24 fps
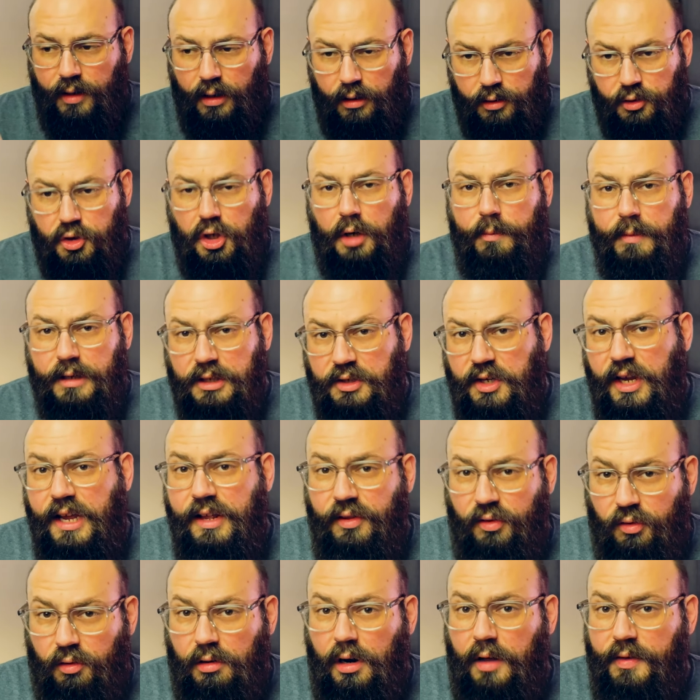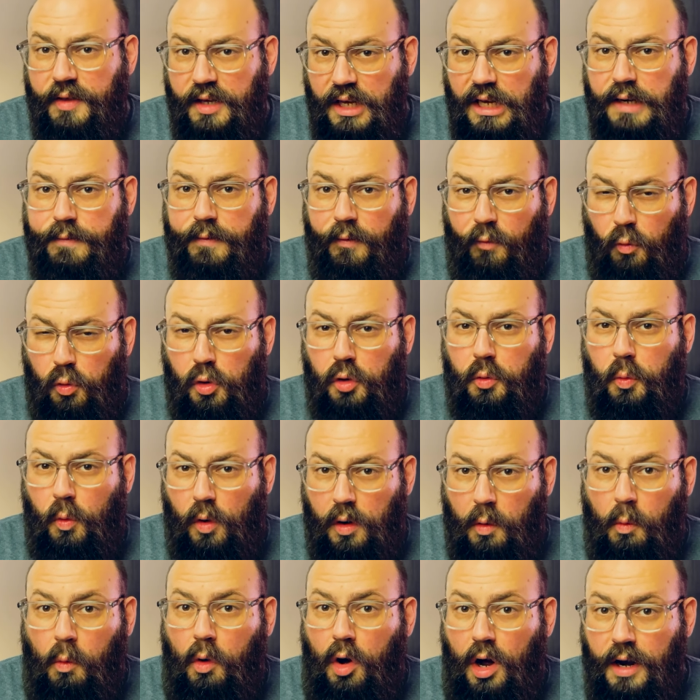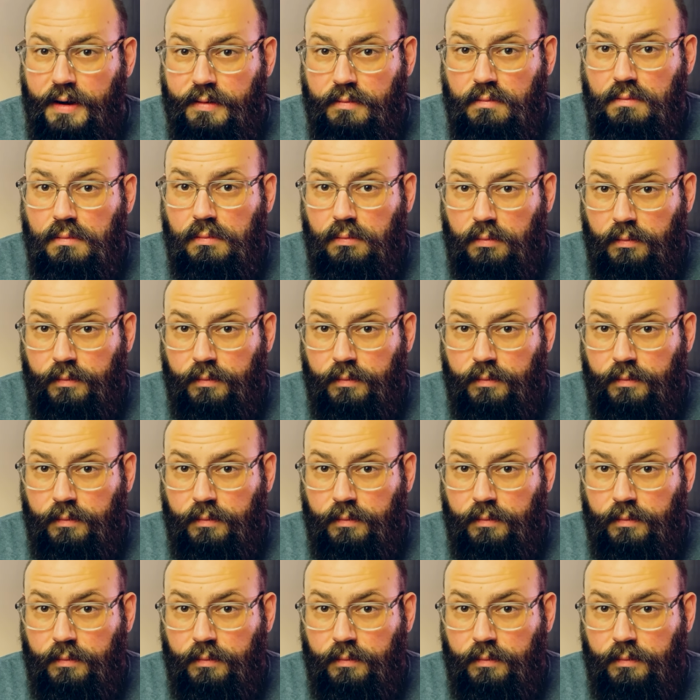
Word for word: German Chancellor on the eve of World War One.